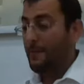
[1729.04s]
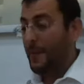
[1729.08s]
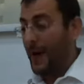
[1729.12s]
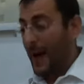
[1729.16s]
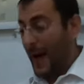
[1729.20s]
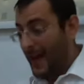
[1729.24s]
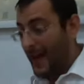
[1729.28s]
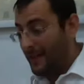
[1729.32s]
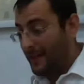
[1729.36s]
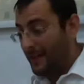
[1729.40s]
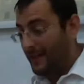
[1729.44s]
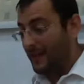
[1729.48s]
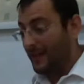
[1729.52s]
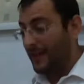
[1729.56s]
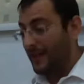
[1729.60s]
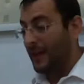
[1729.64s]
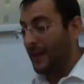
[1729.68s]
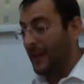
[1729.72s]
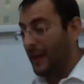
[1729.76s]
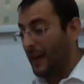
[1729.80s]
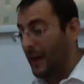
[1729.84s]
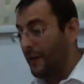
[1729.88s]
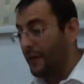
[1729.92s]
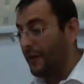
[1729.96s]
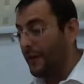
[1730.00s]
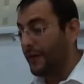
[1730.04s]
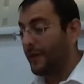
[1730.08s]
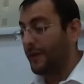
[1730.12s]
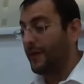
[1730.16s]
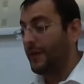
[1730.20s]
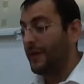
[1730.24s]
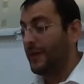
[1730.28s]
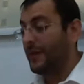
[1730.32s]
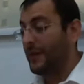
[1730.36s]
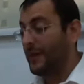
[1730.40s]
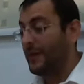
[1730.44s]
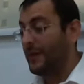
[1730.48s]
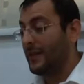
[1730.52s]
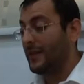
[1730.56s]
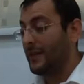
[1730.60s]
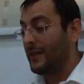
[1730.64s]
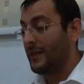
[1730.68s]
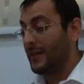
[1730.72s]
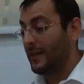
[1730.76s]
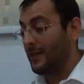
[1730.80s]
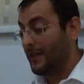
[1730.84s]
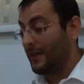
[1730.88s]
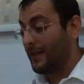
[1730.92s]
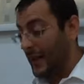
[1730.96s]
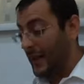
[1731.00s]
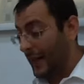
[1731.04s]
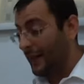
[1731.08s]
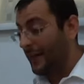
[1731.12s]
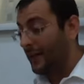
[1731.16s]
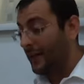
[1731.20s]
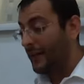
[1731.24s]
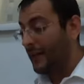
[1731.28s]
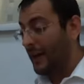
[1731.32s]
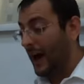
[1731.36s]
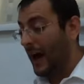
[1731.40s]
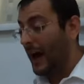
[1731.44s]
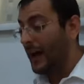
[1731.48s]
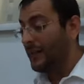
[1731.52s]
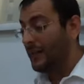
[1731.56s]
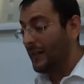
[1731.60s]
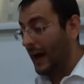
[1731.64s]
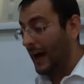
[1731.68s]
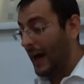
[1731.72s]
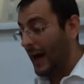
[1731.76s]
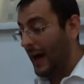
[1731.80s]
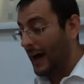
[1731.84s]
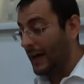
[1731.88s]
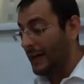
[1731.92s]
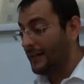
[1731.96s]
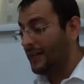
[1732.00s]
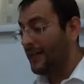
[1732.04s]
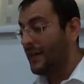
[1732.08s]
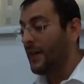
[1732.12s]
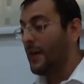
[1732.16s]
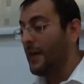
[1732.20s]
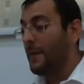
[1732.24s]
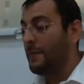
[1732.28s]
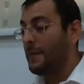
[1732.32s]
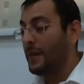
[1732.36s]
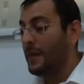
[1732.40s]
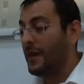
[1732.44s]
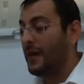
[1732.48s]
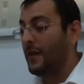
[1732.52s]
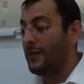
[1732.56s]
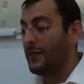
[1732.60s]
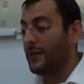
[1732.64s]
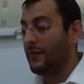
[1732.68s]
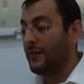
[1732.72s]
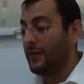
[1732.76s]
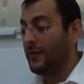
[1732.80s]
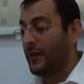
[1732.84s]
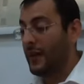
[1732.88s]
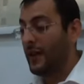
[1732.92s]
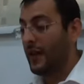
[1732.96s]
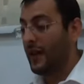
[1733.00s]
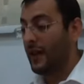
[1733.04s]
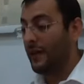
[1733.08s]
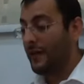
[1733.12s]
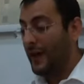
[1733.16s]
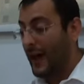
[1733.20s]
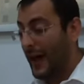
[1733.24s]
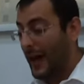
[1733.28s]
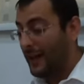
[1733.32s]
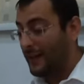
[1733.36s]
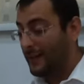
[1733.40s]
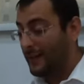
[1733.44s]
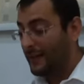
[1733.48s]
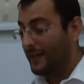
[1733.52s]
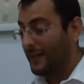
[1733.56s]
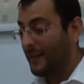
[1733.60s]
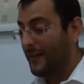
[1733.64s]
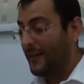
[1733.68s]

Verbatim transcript: But if the second guy died because of the Chavat,